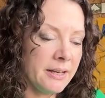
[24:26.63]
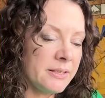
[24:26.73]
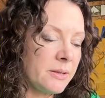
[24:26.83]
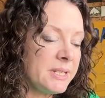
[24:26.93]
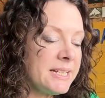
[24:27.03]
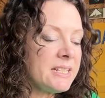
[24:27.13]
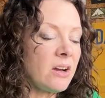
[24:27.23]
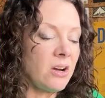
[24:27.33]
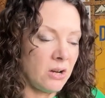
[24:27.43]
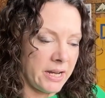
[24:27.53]
So dear
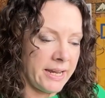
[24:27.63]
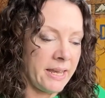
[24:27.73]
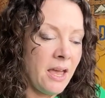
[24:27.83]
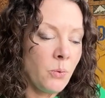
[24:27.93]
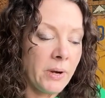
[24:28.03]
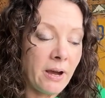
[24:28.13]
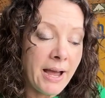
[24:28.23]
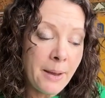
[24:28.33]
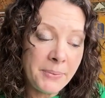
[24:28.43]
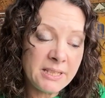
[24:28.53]
Di, we are
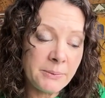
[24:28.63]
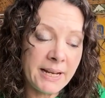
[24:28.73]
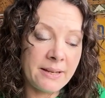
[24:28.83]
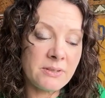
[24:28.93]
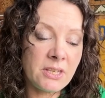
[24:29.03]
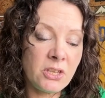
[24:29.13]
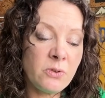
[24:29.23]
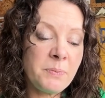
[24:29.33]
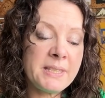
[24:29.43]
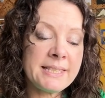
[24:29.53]
happy to announce that you
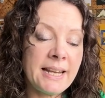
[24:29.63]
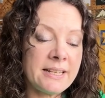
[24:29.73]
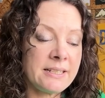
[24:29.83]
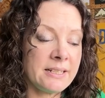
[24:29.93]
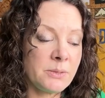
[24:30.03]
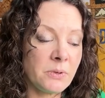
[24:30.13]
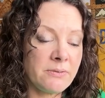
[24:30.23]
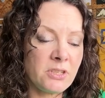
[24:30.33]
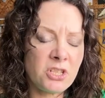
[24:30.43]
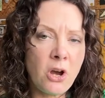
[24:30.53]
have been selected as one of
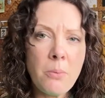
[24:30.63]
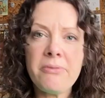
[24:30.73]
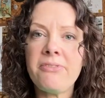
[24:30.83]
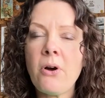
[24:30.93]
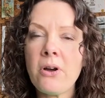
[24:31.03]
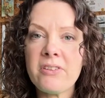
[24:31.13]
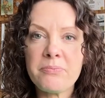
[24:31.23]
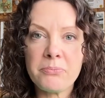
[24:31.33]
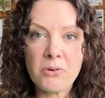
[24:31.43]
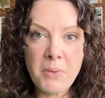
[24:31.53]
the top
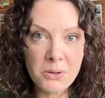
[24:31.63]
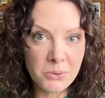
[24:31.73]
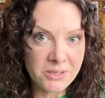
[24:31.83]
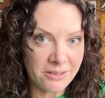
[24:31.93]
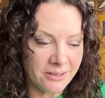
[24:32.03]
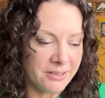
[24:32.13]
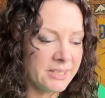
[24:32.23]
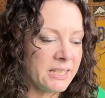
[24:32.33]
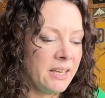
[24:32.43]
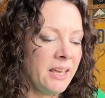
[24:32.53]
5
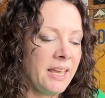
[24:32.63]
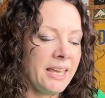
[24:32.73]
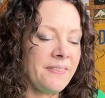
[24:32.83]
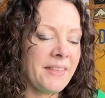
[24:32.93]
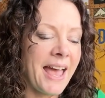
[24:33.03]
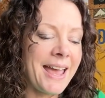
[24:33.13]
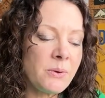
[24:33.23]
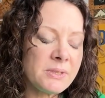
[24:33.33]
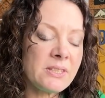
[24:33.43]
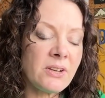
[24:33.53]
promoters in the
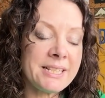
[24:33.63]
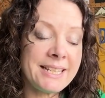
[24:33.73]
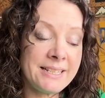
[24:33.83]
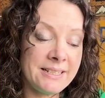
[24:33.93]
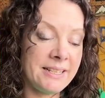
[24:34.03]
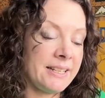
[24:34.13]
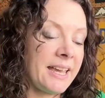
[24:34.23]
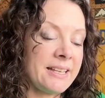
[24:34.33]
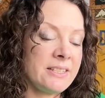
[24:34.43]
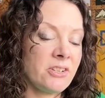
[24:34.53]
Outside India
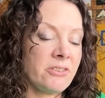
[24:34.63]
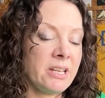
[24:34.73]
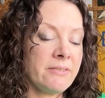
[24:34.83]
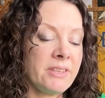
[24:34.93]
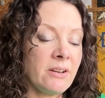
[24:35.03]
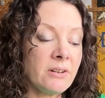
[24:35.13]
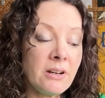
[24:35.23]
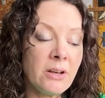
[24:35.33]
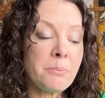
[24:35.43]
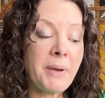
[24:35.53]
category of the
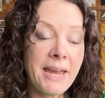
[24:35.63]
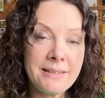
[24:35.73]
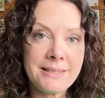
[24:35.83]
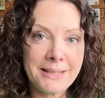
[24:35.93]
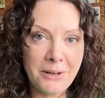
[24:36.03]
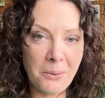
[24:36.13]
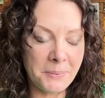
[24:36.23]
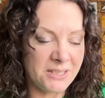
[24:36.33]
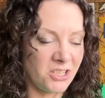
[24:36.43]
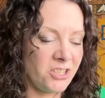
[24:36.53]
online painting
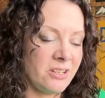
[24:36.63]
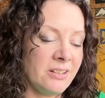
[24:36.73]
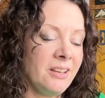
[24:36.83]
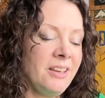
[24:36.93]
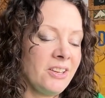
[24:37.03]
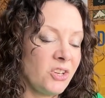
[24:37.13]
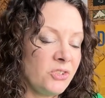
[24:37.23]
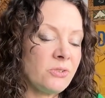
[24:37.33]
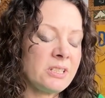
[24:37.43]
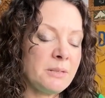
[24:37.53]
competition
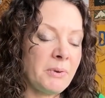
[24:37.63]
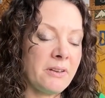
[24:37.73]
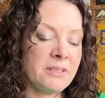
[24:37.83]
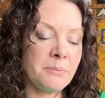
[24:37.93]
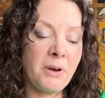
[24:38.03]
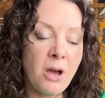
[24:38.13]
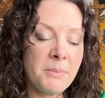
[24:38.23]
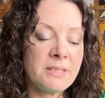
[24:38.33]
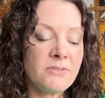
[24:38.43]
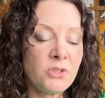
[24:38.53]
conducted by the
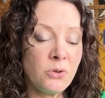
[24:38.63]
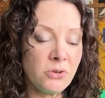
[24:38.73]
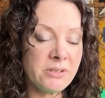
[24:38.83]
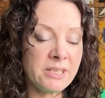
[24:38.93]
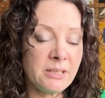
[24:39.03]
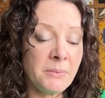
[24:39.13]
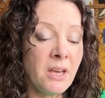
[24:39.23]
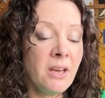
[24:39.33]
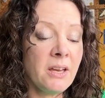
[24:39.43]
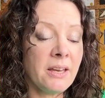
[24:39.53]
Department of
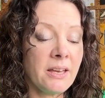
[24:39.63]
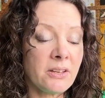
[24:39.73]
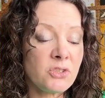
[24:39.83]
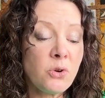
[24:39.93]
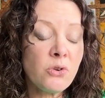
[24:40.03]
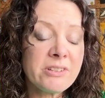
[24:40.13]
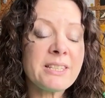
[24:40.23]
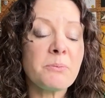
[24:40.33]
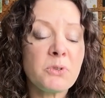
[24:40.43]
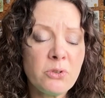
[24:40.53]

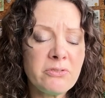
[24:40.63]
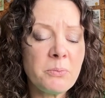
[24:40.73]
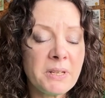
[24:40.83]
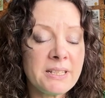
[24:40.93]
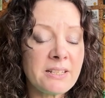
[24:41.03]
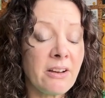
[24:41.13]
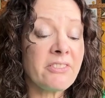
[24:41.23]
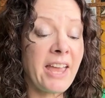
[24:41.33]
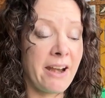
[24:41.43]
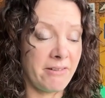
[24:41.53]
Tourism Government of
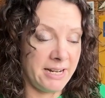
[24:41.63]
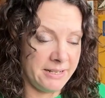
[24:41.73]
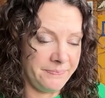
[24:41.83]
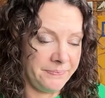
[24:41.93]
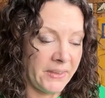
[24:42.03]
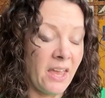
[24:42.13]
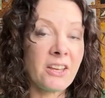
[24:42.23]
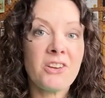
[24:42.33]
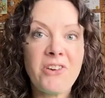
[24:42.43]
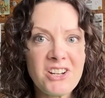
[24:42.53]
Kerala.
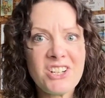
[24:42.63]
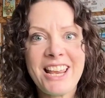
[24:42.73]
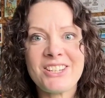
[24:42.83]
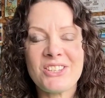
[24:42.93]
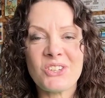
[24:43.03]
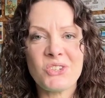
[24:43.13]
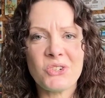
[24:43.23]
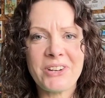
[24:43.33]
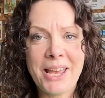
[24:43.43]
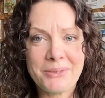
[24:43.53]
Congratulations on
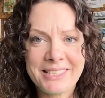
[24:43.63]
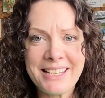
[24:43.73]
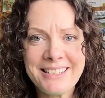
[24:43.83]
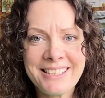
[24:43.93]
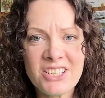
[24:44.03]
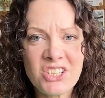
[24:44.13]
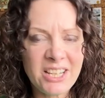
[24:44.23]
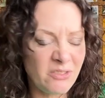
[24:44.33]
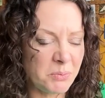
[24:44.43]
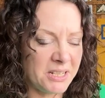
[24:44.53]
your outstanding
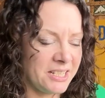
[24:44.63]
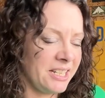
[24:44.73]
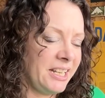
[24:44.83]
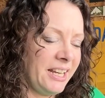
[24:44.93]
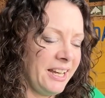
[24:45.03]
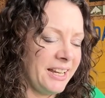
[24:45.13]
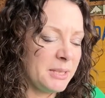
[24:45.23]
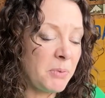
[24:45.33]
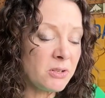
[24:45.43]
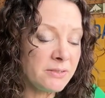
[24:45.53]
achievement. As
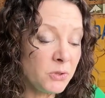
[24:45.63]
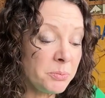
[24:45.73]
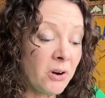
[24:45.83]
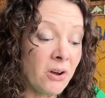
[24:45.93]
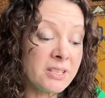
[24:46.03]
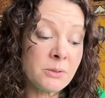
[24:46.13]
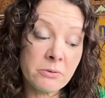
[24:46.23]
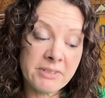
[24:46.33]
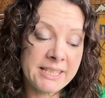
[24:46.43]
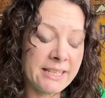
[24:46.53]
part of your prize, you will
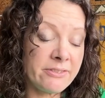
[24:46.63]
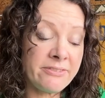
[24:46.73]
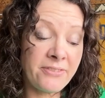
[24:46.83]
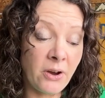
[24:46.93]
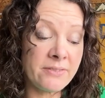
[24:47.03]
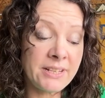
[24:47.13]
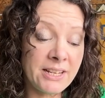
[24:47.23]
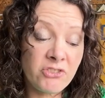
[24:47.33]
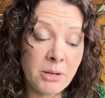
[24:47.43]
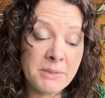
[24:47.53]
receive a 5-day
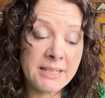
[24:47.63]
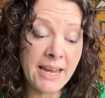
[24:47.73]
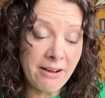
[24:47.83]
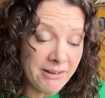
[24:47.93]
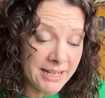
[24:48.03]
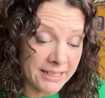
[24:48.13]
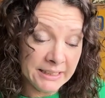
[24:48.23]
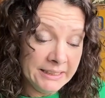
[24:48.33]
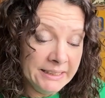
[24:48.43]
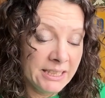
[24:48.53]
trip to Kerala.
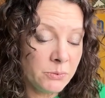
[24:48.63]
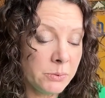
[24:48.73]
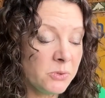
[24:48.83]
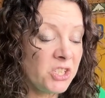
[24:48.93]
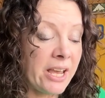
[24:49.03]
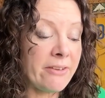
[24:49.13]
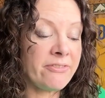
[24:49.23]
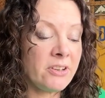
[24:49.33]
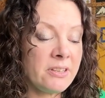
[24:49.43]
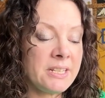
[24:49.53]
We will share
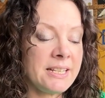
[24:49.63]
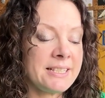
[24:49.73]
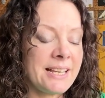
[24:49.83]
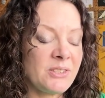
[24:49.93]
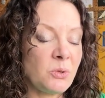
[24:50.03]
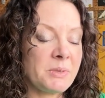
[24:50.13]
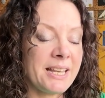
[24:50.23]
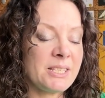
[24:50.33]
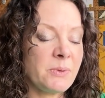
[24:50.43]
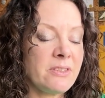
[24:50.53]
further details and
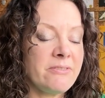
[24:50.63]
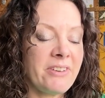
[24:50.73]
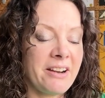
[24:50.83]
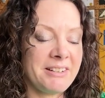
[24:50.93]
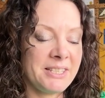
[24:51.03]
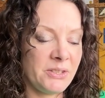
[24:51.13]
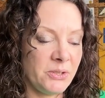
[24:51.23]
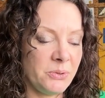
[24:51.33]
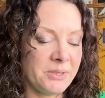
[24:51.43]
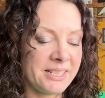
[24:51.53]
updates with you very
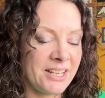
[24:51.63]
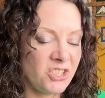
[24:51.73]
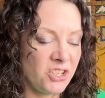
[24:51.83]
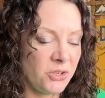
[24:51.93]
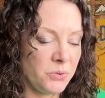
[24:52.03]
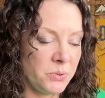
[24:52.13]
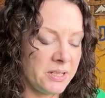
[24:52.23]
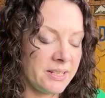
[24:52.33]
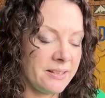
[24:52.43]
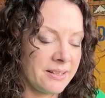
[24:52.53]
soon. Stay
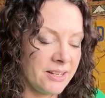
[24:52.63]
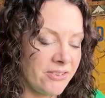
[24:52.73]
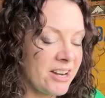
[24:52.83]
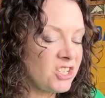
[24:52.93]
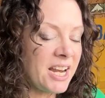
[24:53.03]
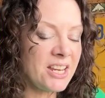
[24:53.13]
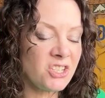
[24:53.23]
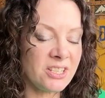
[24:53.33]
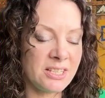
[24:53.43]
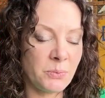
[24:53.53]
tuned.
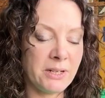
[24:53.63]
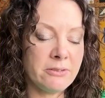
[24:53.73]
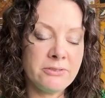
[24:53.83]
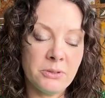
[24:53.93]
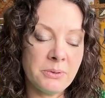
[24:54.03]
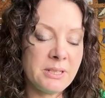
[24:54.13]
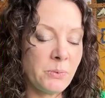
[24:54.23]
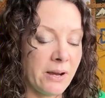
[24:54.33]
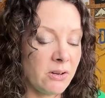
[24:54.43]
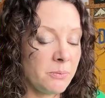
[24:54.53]
Congratulations, and we look forward to
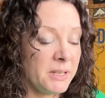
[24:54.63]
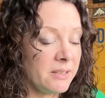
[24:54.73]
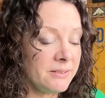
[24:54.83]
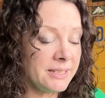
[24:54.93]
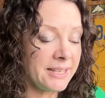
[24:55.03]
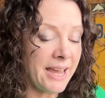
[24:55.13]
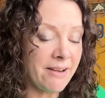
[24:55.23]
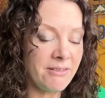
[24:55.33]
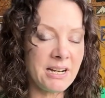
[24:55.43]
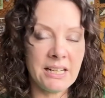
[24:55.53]
welcoming you to
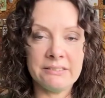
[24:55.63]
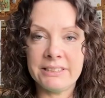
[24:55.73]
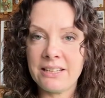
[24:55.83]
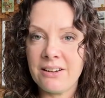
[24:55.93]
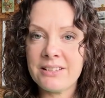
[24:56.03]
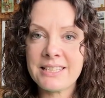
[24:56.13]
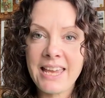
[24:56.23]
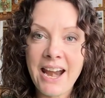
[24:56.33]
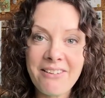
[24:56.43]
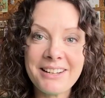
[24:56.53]
Kerala. Regards,
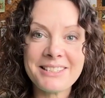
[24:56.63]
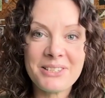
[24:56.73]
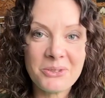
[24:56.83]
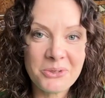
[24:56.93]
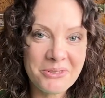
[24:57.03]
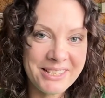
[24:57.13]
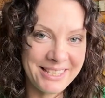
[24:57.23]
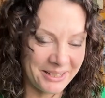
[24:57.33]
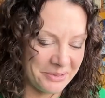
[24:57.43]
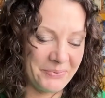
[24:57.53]
Kerala
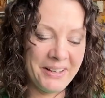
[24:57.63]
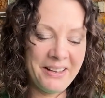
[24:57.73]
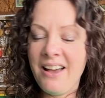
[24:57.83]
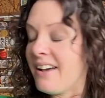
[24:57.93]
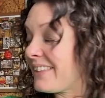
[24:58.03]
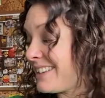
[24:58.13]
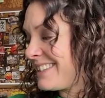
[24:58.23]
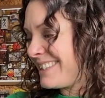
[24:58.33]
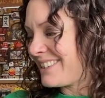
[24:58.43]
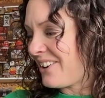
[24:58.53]
Tourism. That's
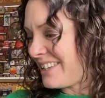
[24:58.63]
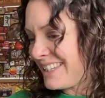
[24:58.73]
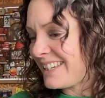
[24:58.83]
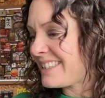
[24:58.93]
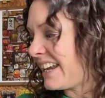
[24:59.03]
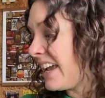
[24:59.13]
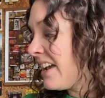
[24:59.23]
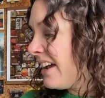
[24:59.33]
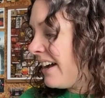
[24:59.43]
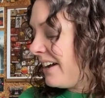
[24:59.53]
exciting, isn't it?
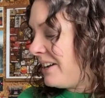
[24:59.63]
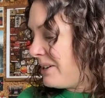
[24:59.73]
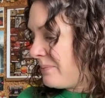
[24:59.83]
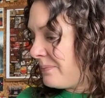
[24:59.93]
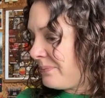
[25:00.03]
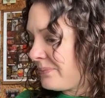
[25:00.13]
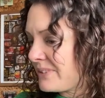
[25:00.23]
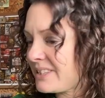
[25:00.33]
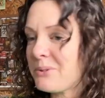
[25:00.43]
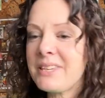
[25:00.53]

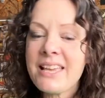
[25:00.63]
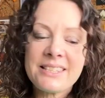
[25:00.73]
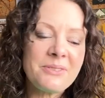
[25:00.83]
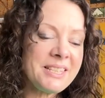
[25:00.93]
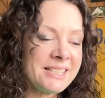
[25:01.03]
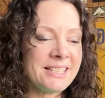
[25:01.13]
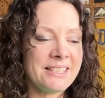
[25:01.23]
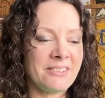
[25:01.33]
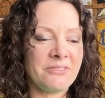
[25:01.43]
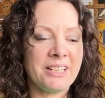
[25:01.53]
So this is
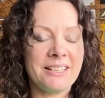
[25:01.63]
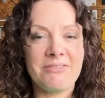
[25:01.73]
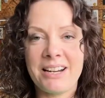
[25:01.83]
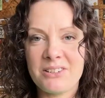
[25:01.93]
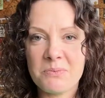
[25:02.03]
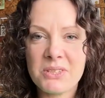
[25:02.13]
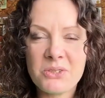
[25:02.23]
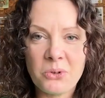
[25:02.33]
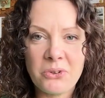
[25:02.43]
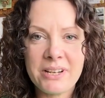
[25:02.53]
a really random
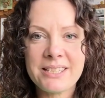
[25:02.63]
story.